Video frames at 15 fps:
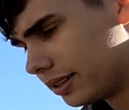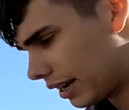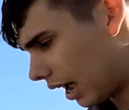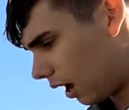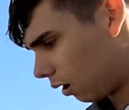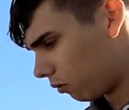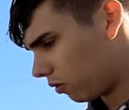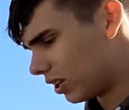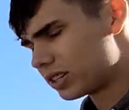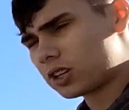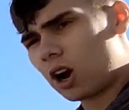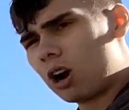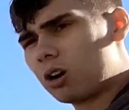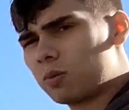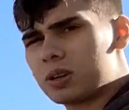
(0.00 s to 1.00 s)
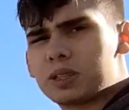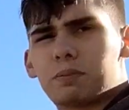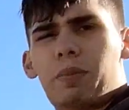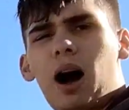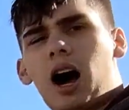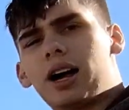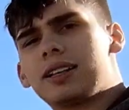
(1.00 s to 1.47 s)
Now, this car was
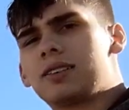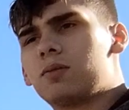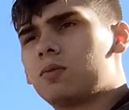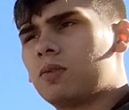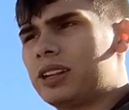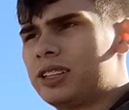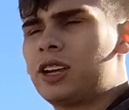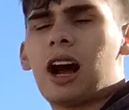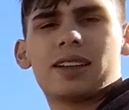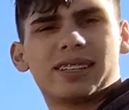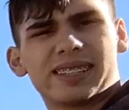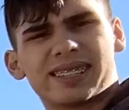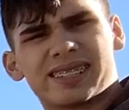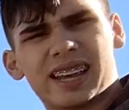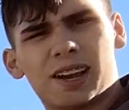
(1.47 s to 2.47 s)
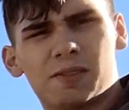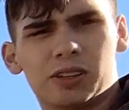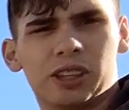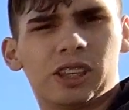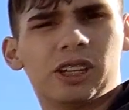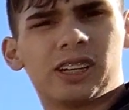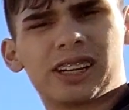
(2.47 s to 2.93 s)
bought in
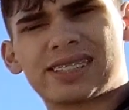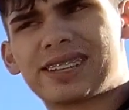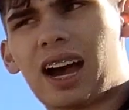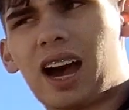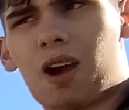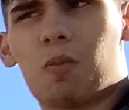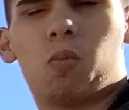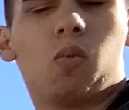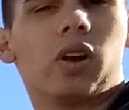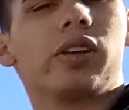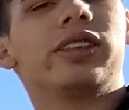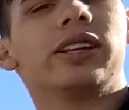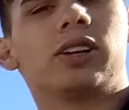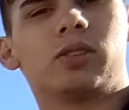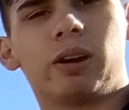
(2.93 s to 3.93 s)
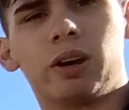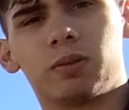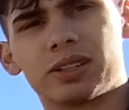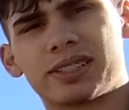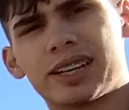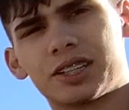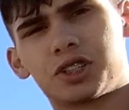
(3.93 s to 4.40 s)
2007 during a time where the Great
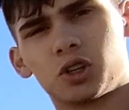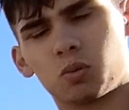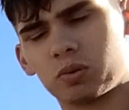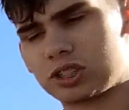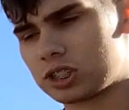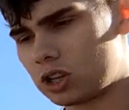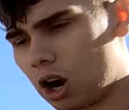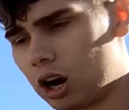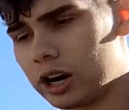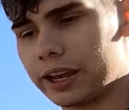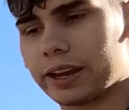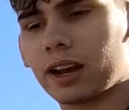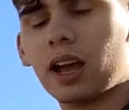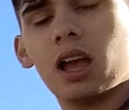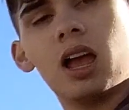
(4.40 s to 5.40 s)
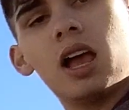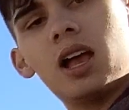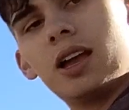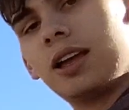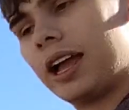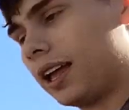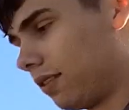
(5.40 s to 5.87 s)
Recession was starting.
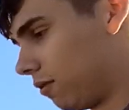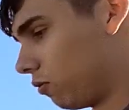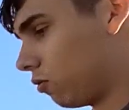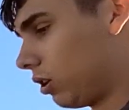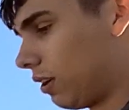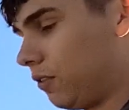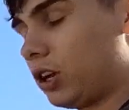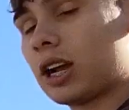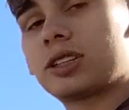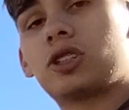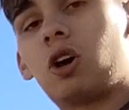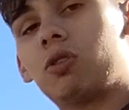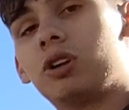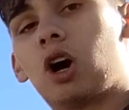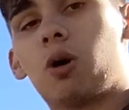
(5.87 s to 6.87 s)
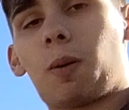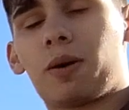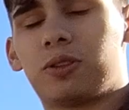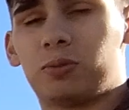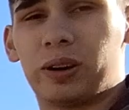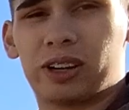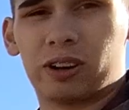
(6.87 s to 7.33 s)
And if you guys don't know
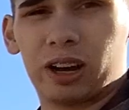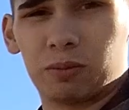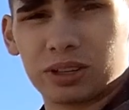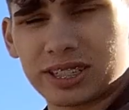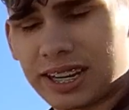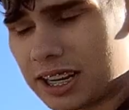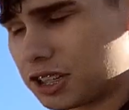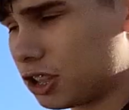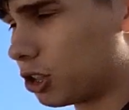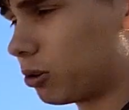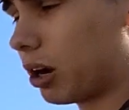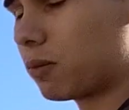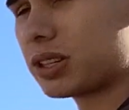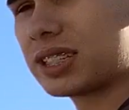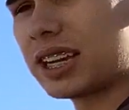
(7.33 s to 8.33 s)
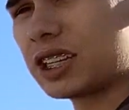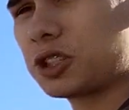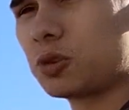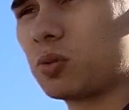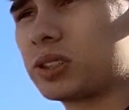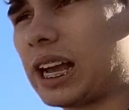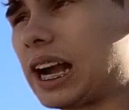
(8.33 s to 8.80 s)
about the Great Recession, the Great
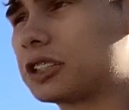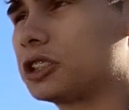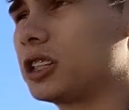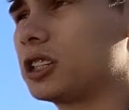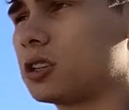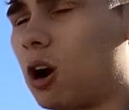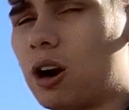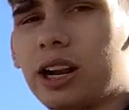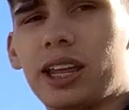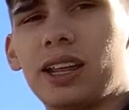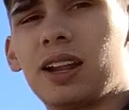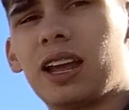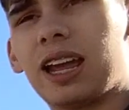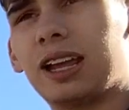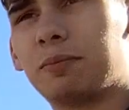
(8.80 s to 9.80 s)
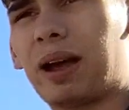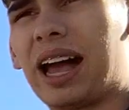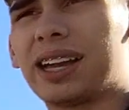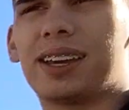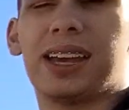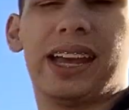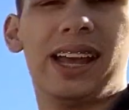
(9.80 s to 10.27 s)
Recession was actually started uh,
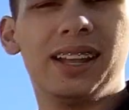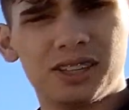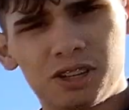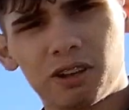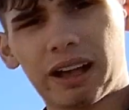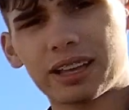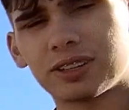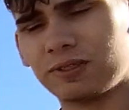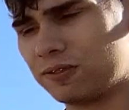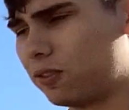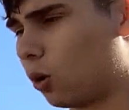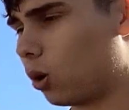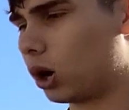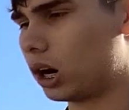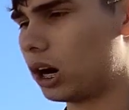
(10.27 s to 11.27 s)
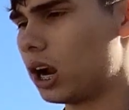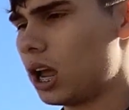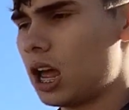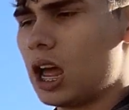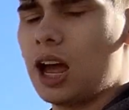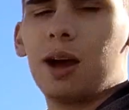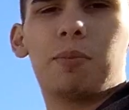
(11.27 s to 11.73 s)
back in 2004
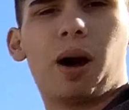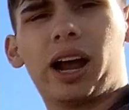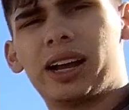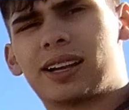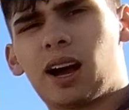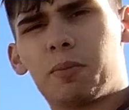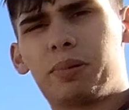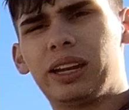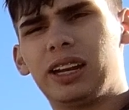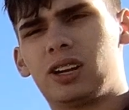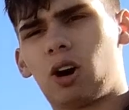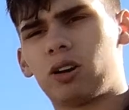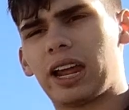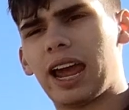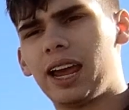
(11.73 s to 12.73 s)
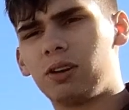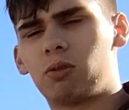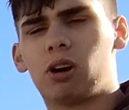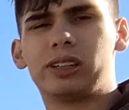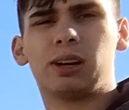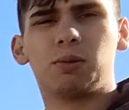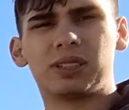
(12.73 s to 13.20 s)
by a company called
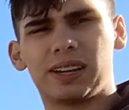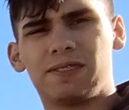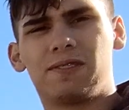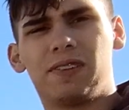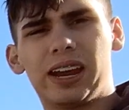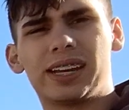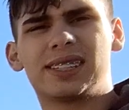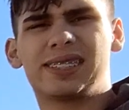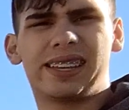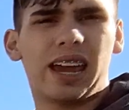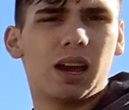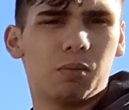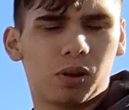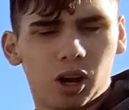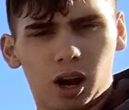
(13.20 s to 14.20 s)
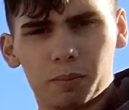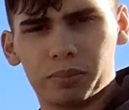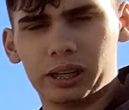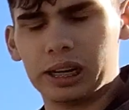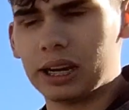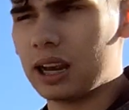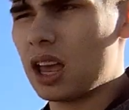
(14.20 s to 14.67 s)
Enron. It was a fake scam
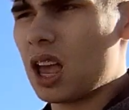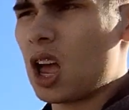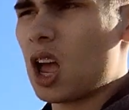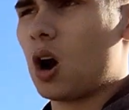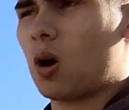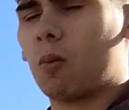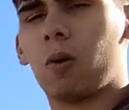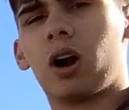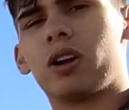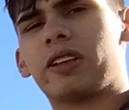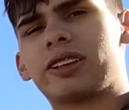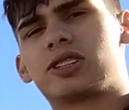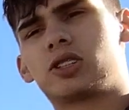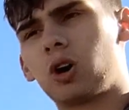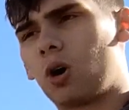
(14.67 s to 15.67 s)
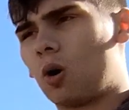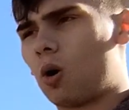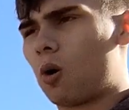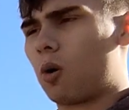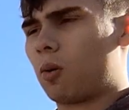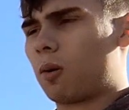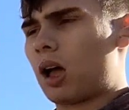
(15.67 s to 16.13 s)
company where they
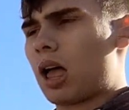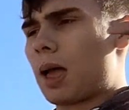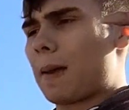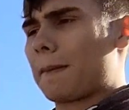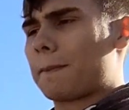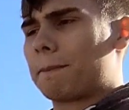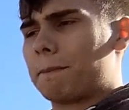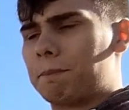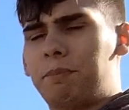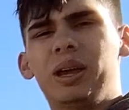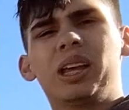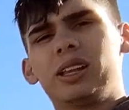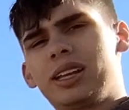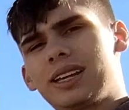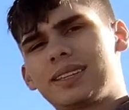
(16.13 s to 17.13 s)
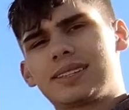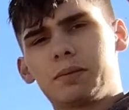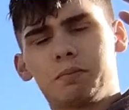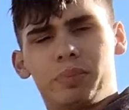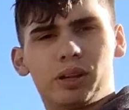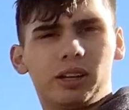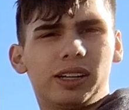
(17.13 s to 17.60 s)
stole billions
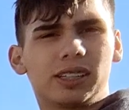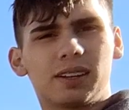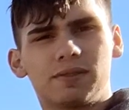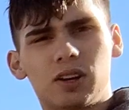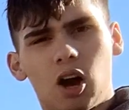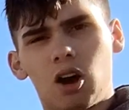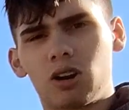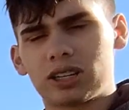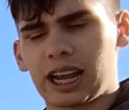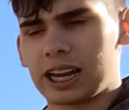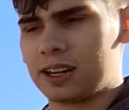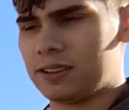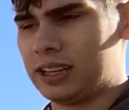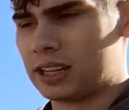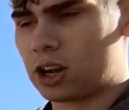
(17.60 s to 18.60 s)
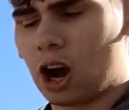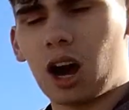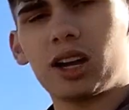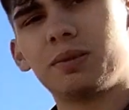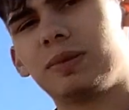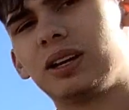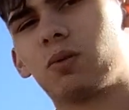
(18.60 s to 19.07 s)
and billions of dollars out of the
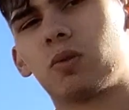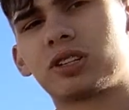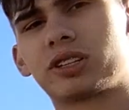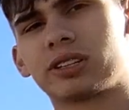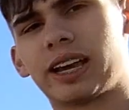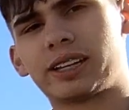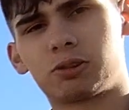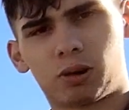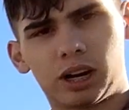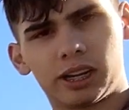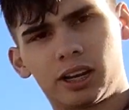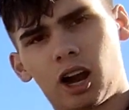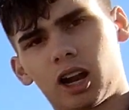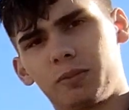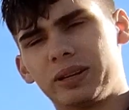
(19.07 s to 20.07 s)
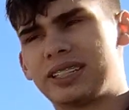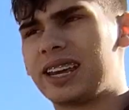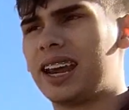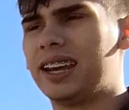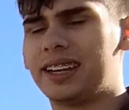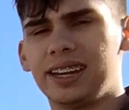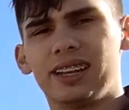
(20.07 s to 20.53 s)
economy, which led to our economy
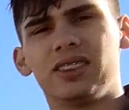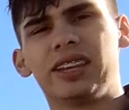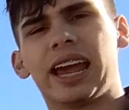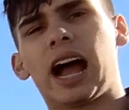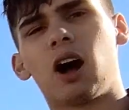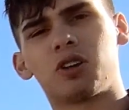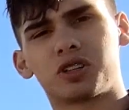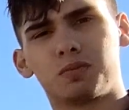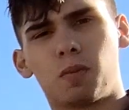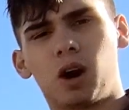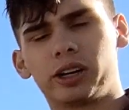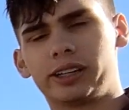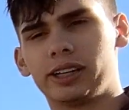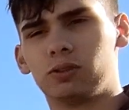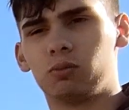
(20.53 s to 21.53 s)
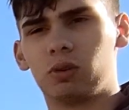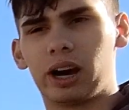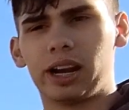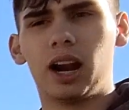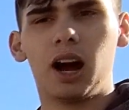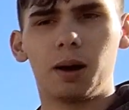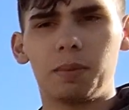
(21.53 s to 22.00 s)
tanking. The house market
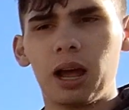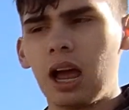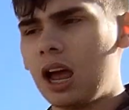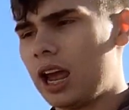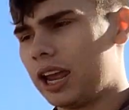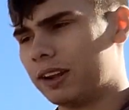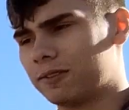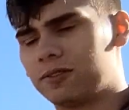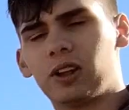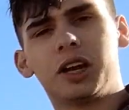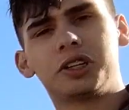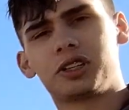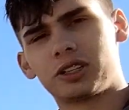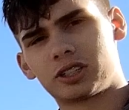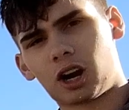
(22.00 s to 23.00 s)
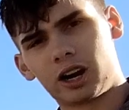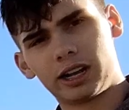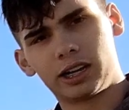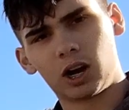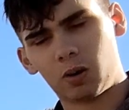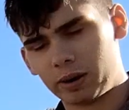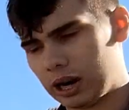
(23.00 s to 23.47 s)
ran up, inflation
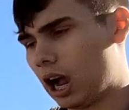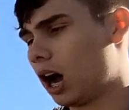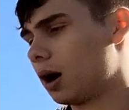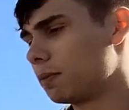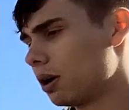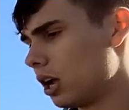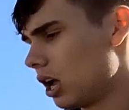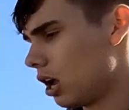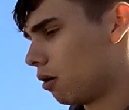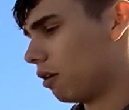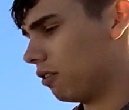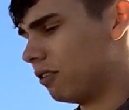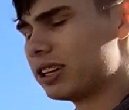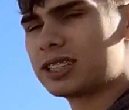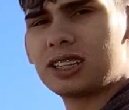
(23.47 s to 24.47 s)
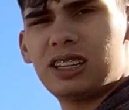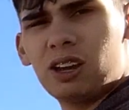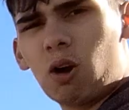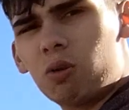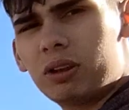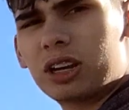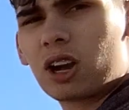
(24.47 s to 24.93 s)
started going up, and this is the
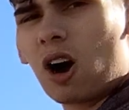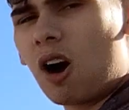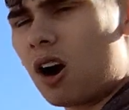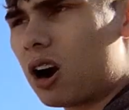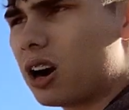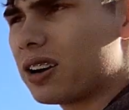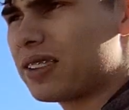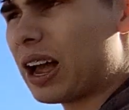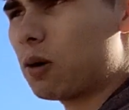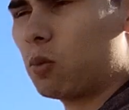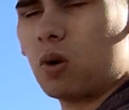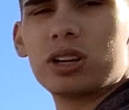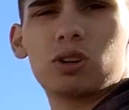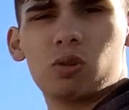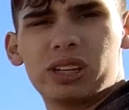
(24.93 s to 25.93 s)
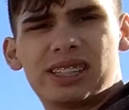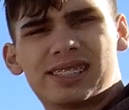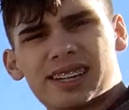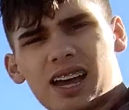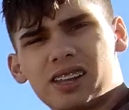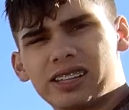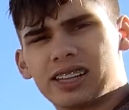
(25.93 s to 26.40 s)
only car that was only
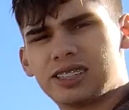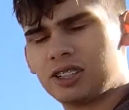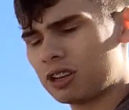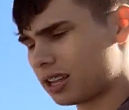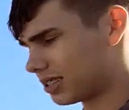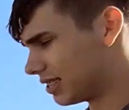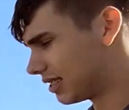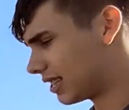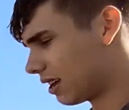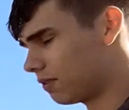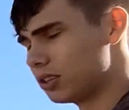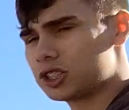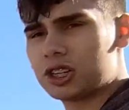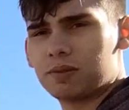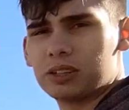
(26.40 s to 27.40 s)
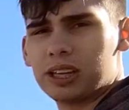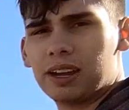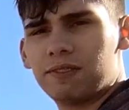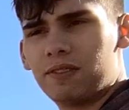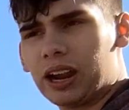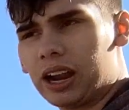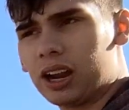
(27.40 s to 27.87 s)
selling the 2007 Chevrolet
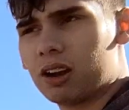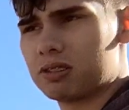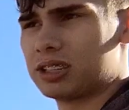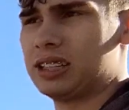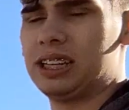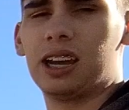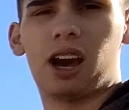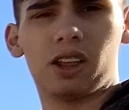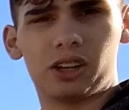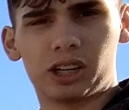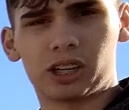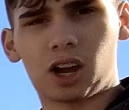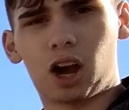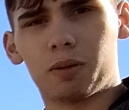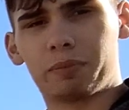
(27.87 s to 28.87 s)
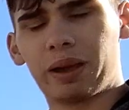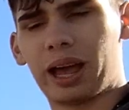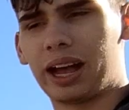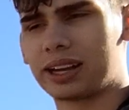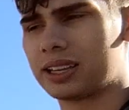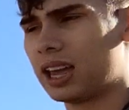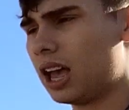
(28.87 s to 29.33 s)
Aveos and the other
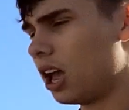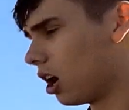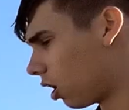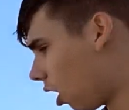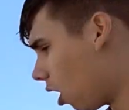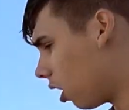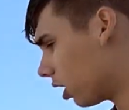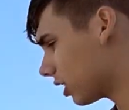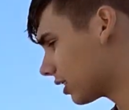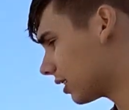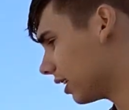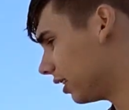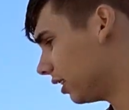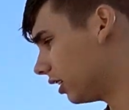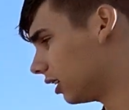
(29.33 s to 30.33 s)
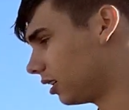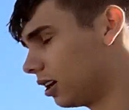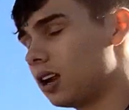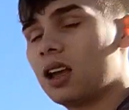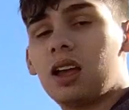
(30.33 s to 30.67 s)
compact cars in their